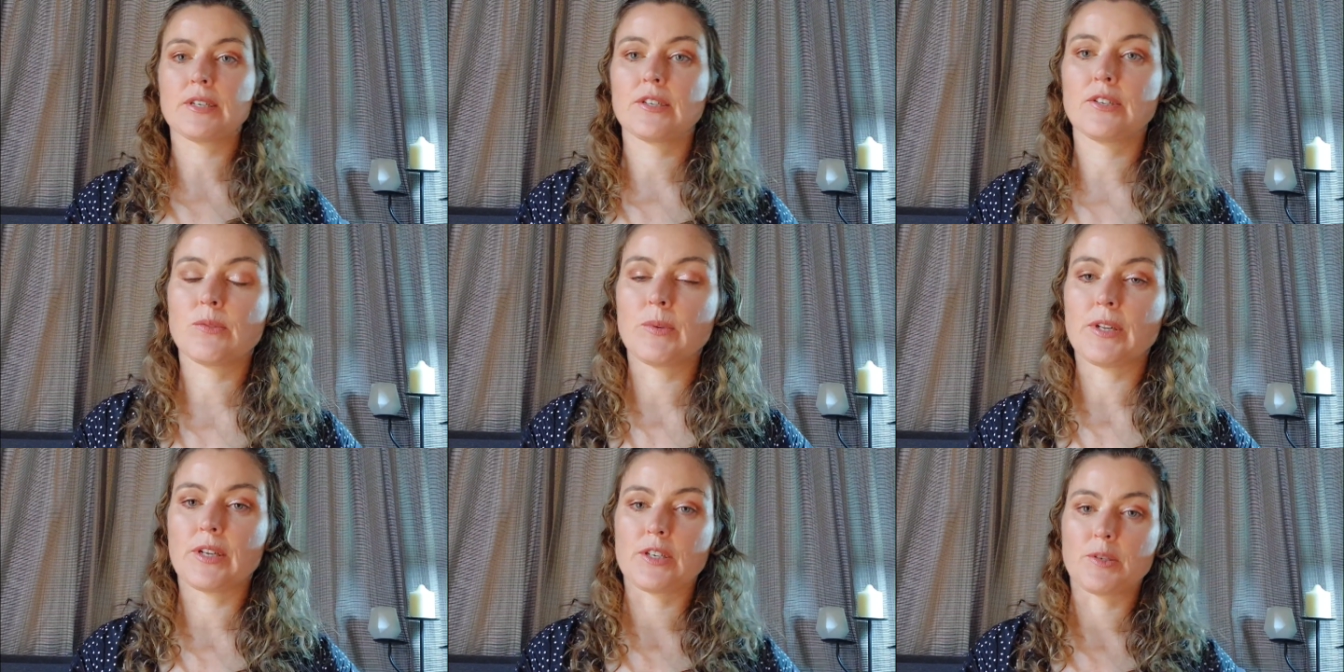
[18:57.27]
This is
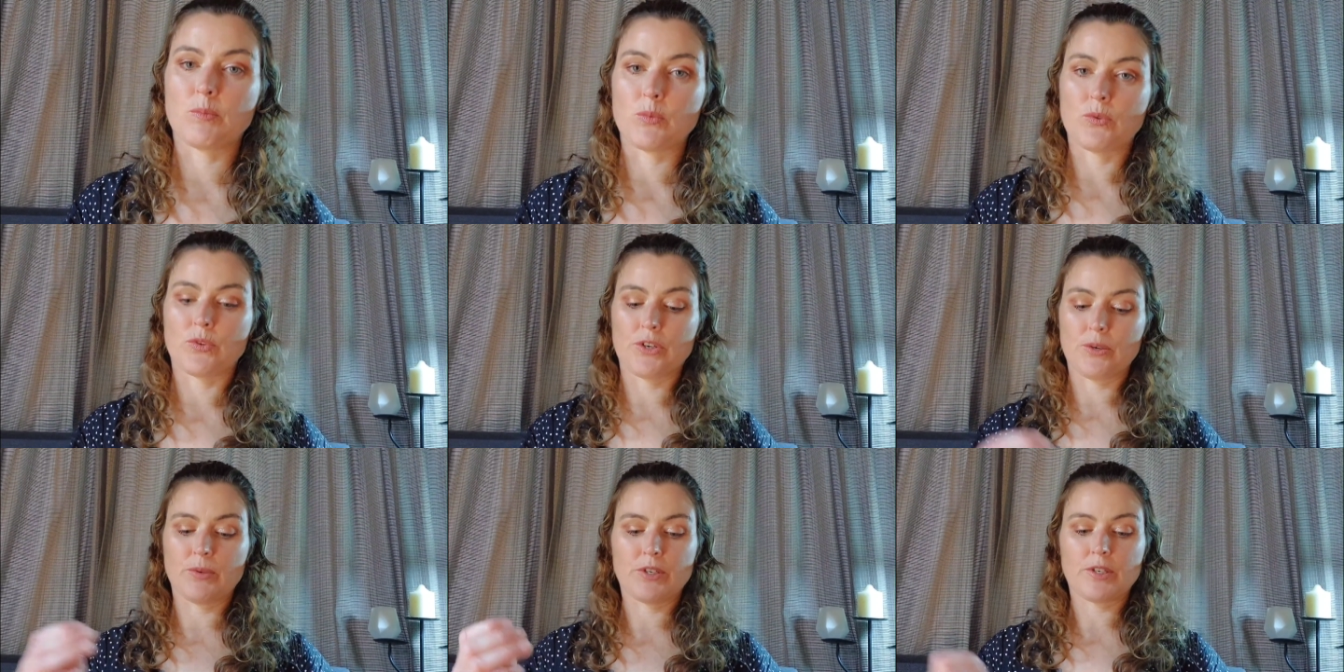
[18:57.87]
one that's more
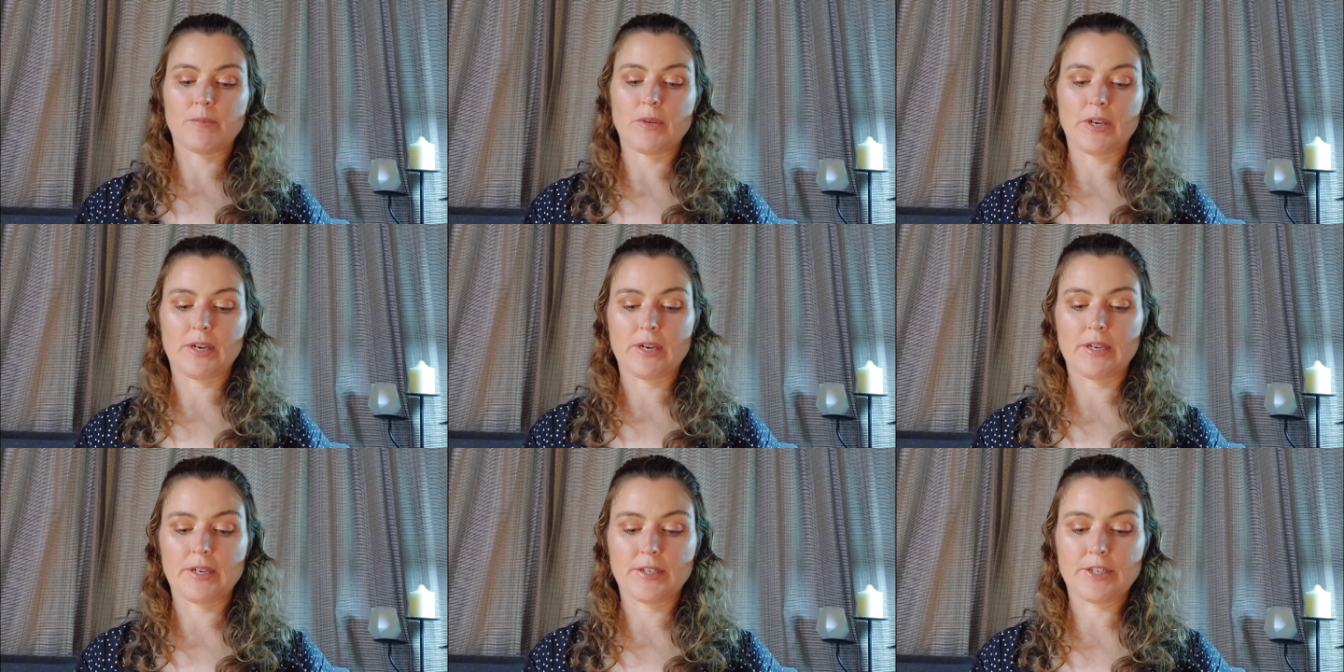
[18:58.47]
newer to my
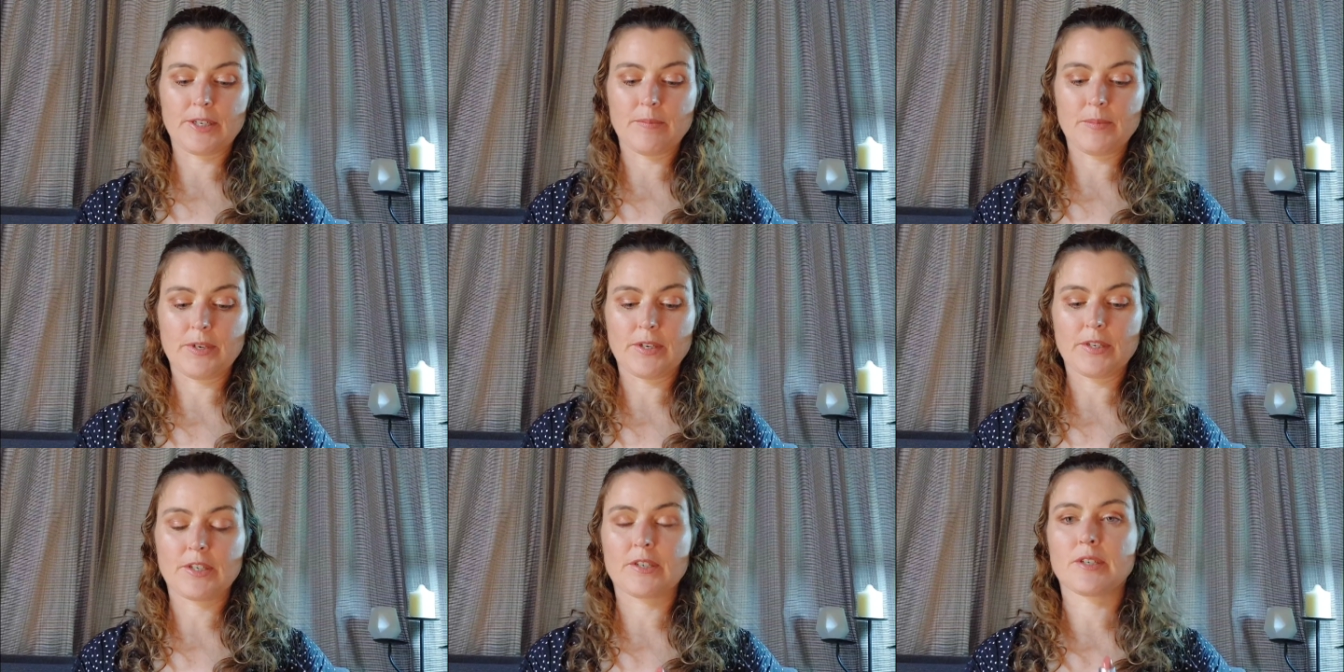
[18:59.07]
collection,
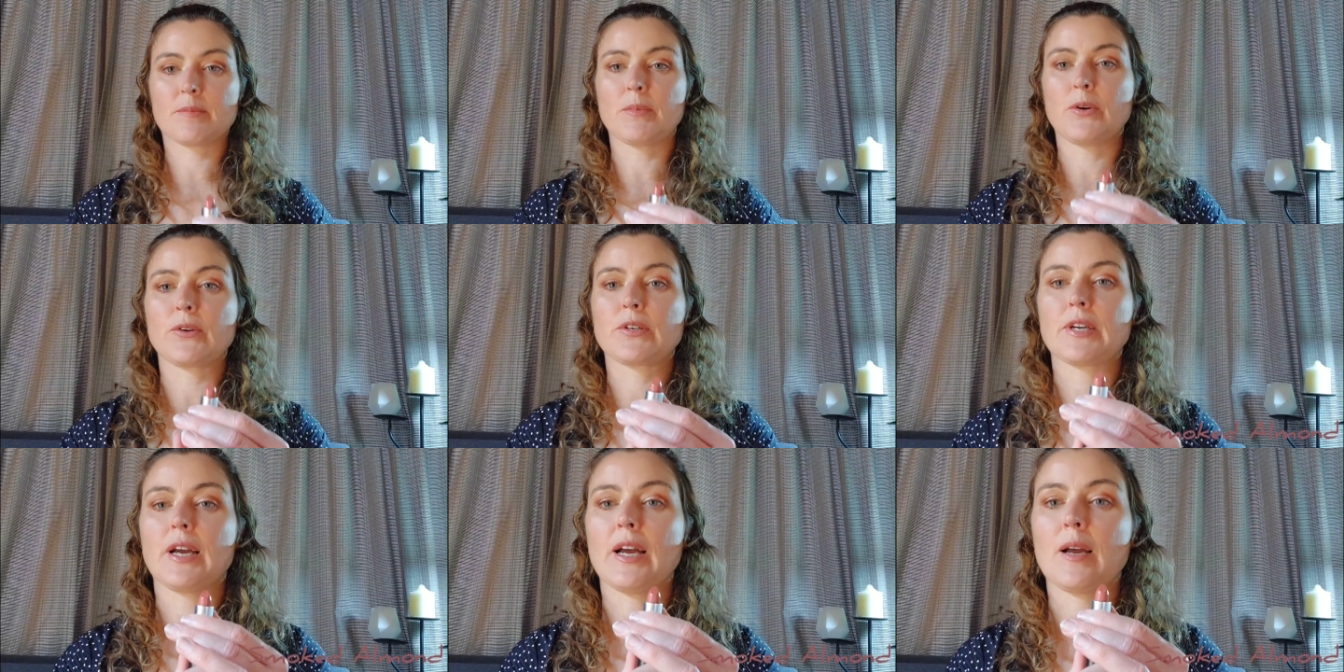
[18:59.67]
but it's
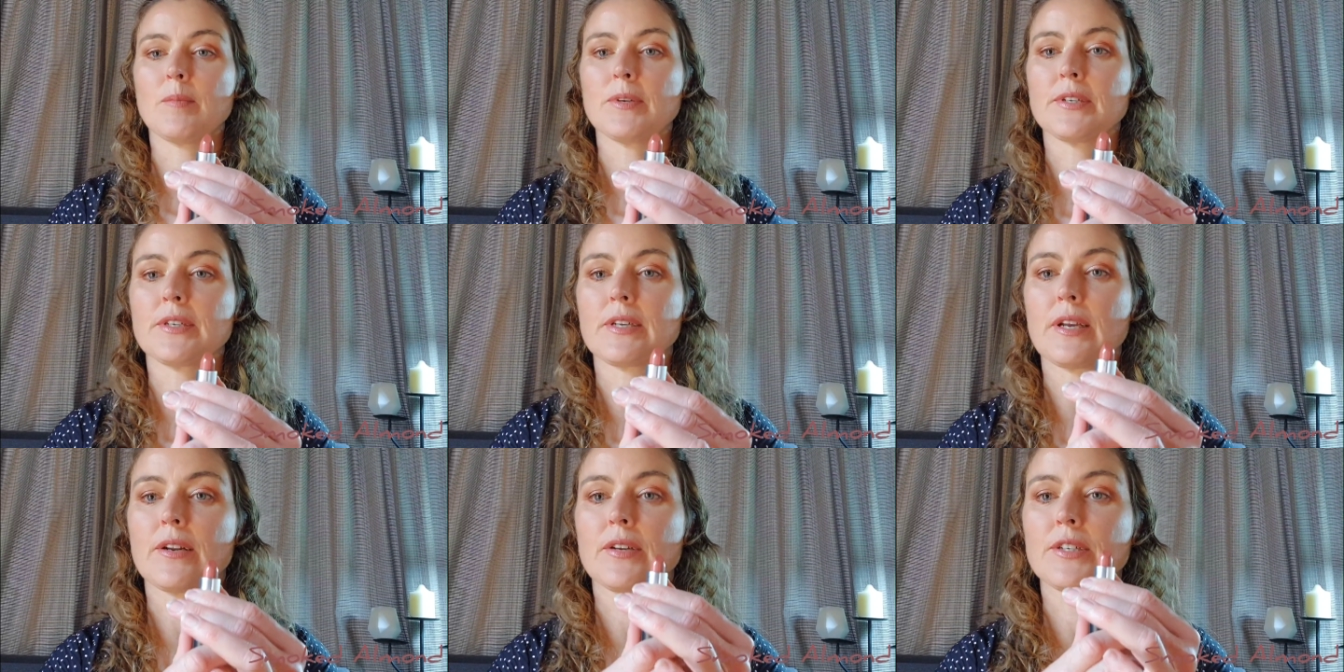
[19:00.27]
Smoked
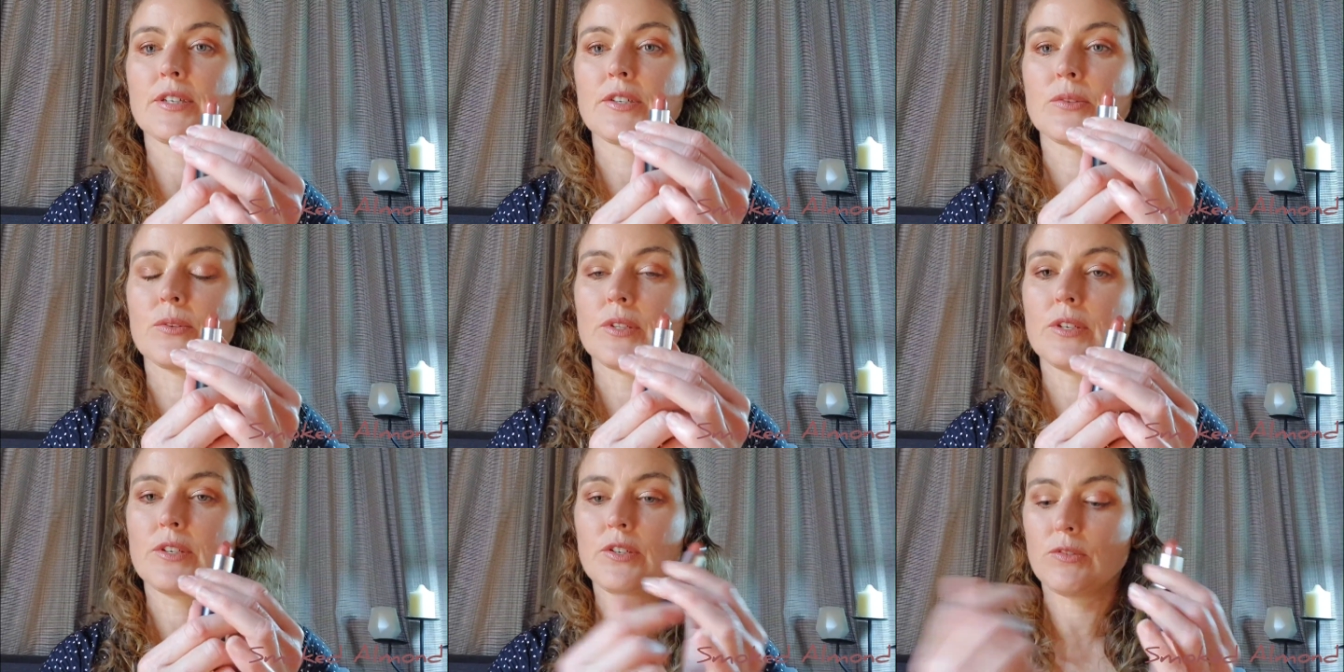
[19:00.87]
Almond, and I just
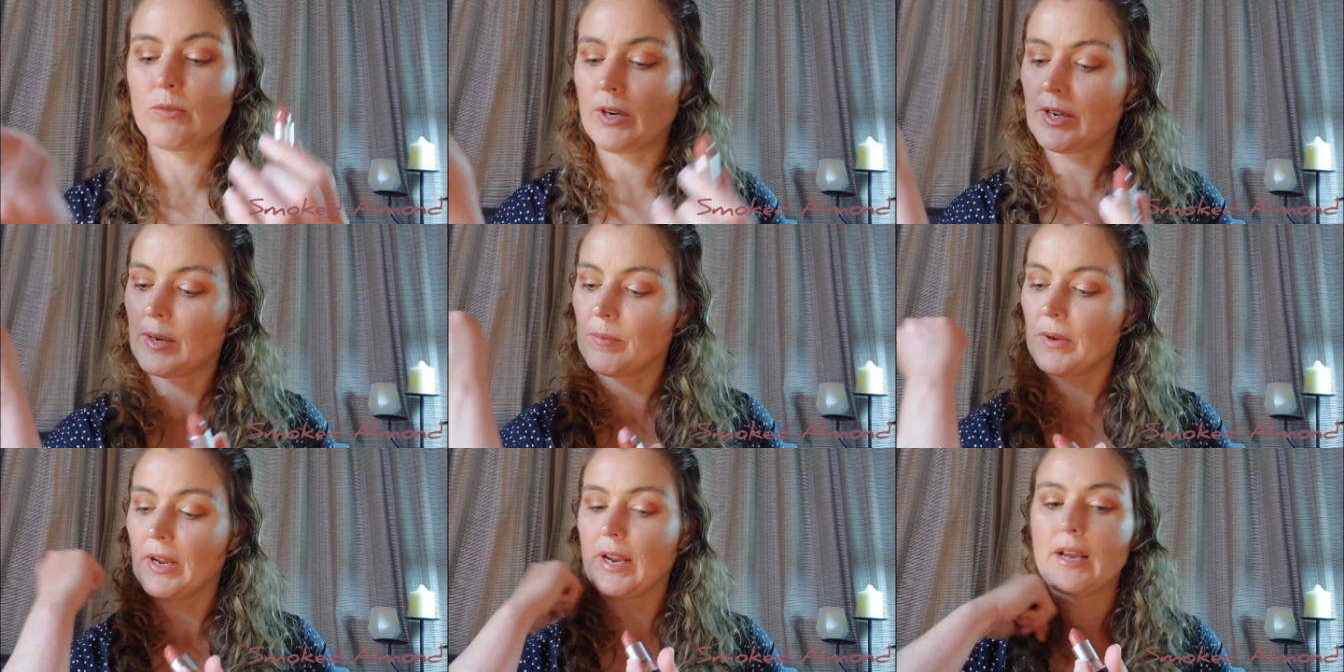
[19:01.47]
thought this is right
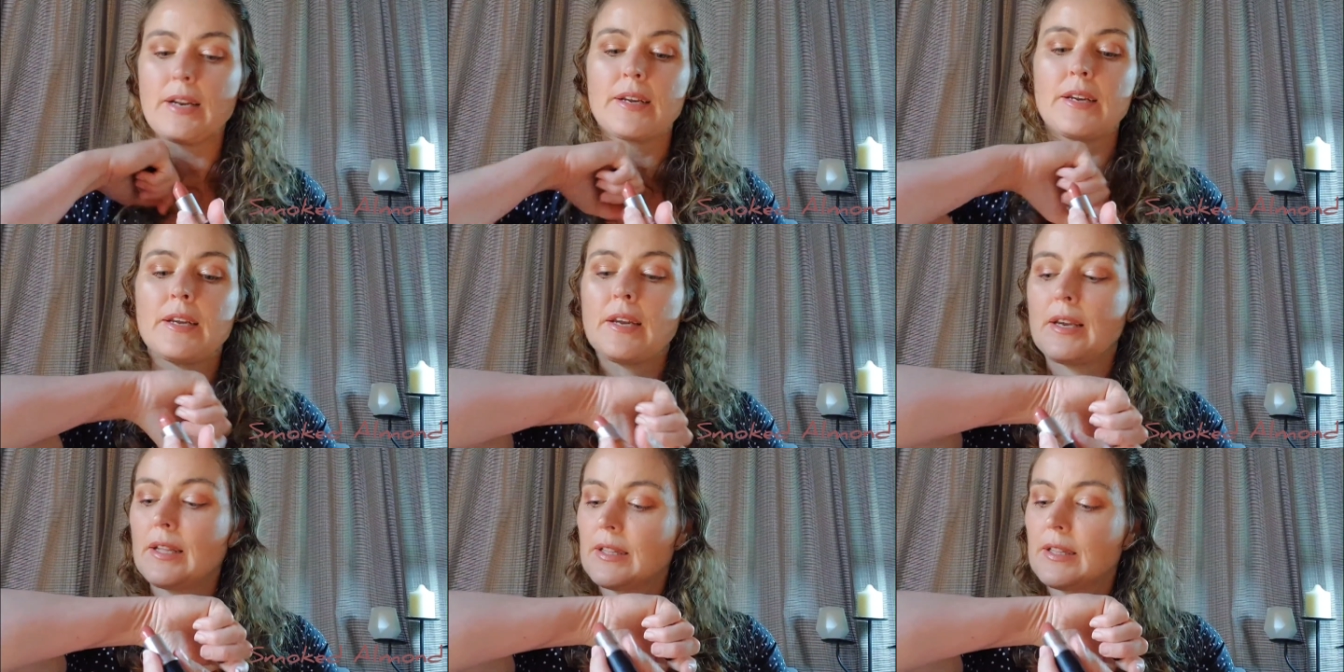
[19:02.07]
up my alley.